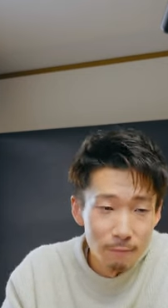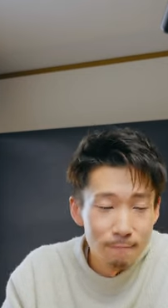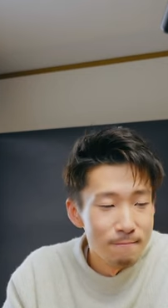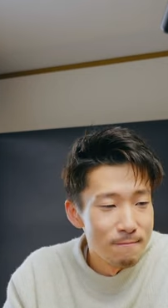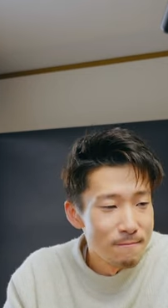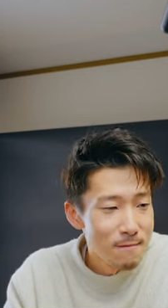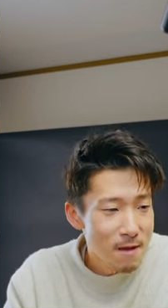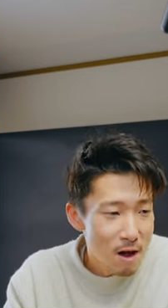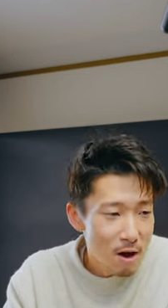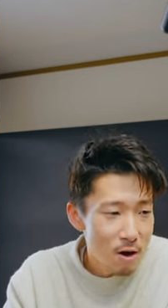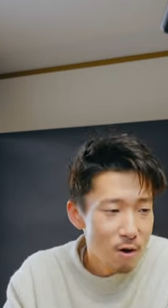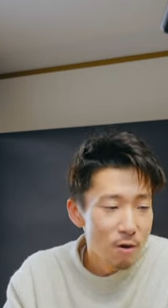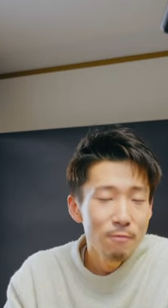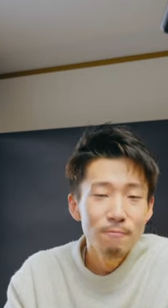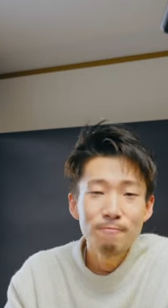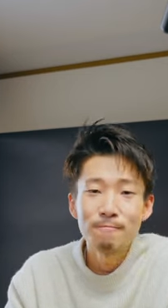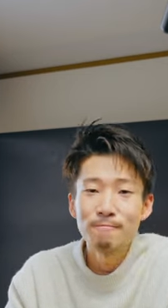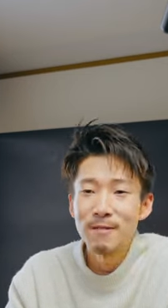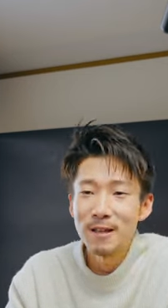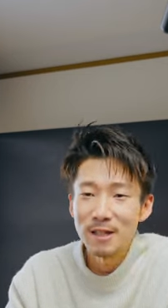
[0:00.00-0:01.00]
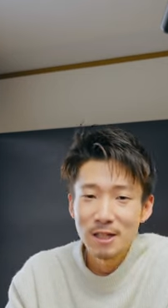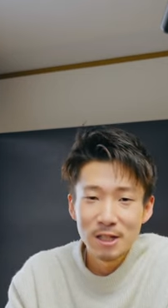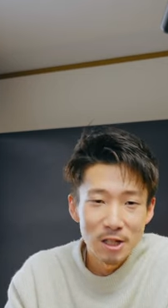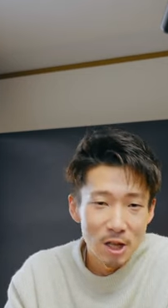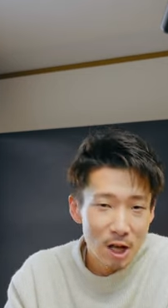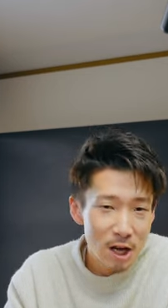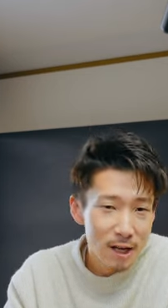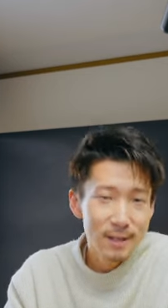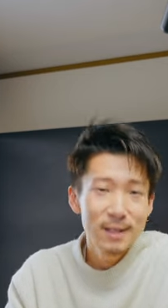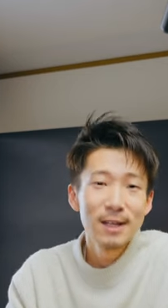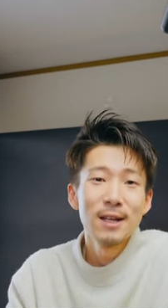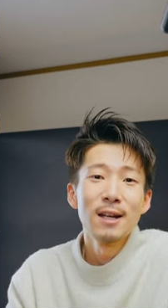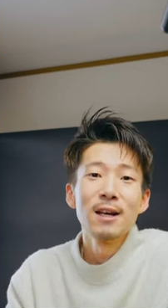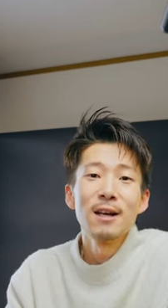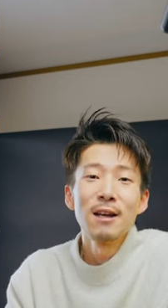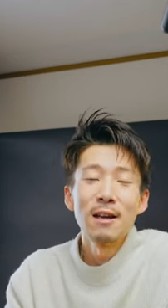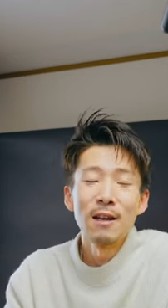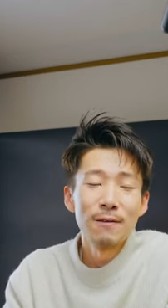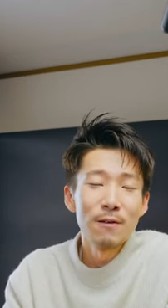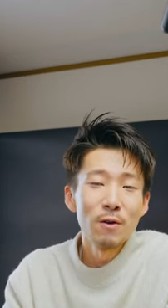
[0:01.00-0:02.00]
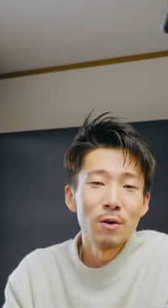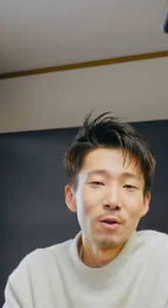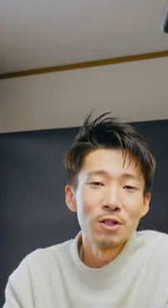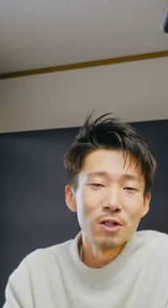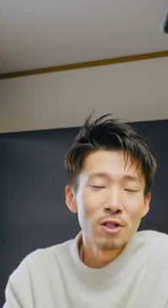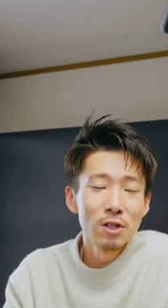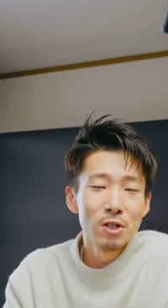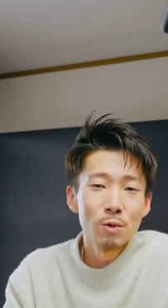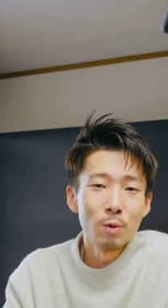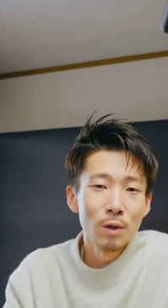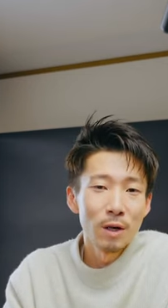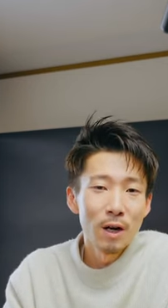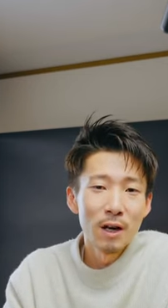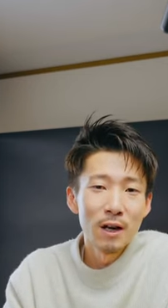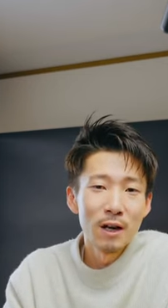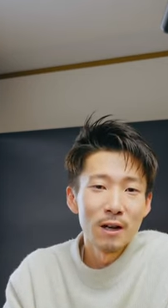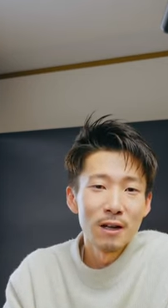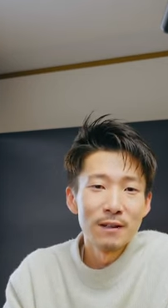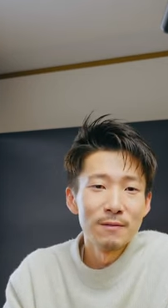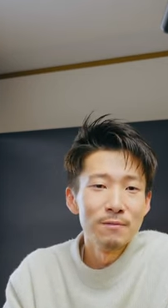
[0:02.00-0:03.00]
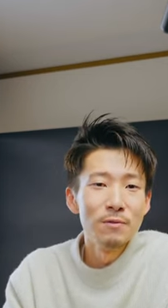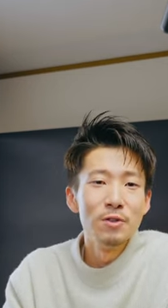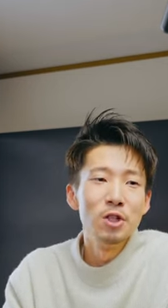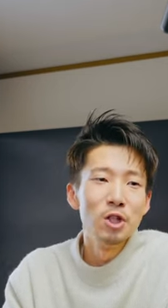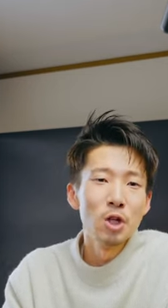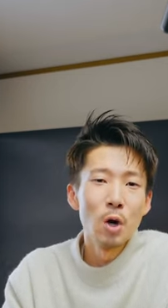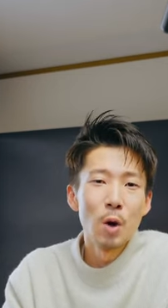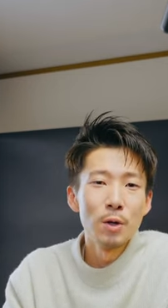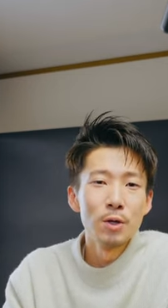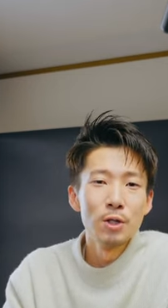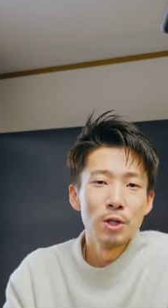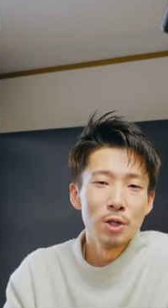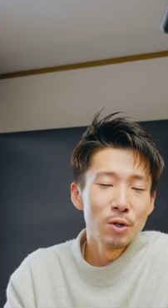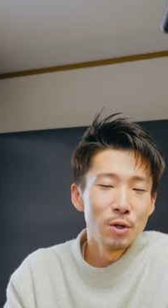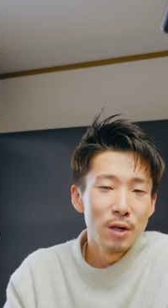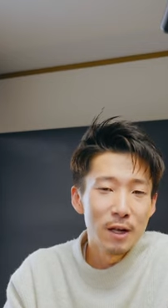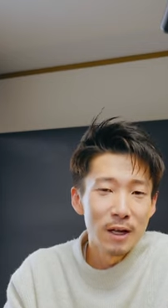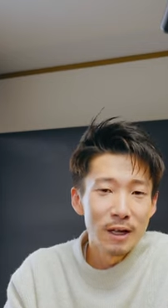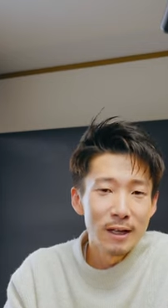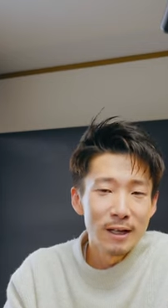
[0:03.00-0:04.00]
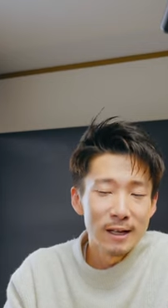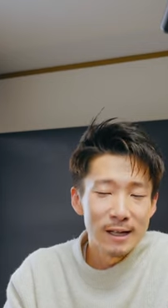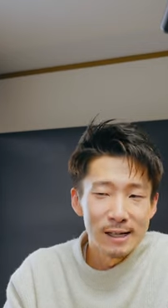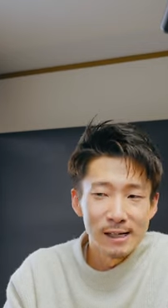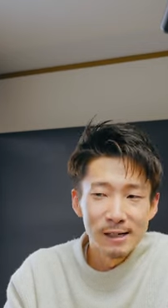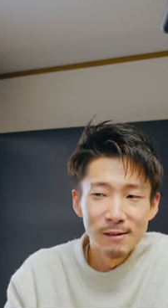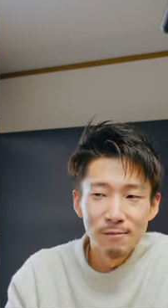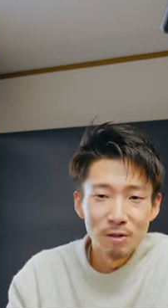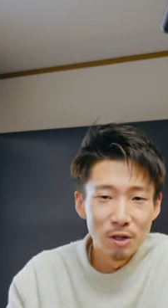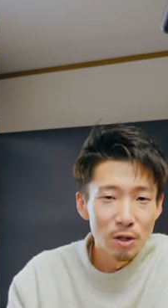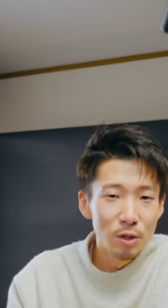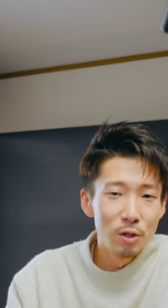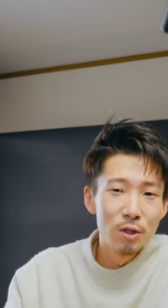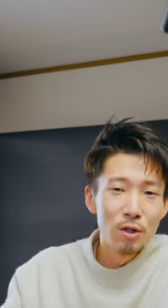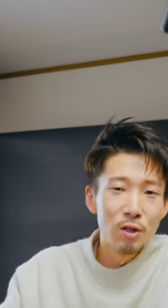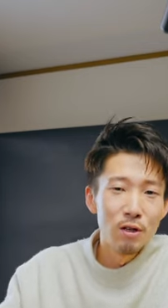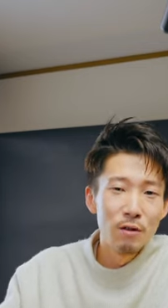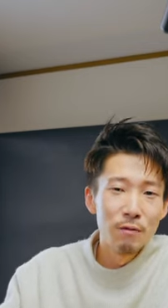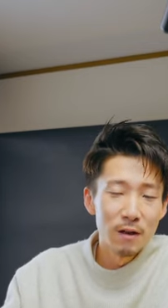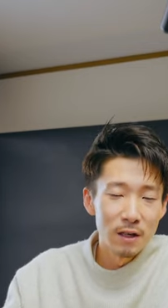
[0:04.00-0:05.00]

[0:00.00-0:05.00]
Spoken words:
No, it's not if you just want to enjoy shooting in YouTube,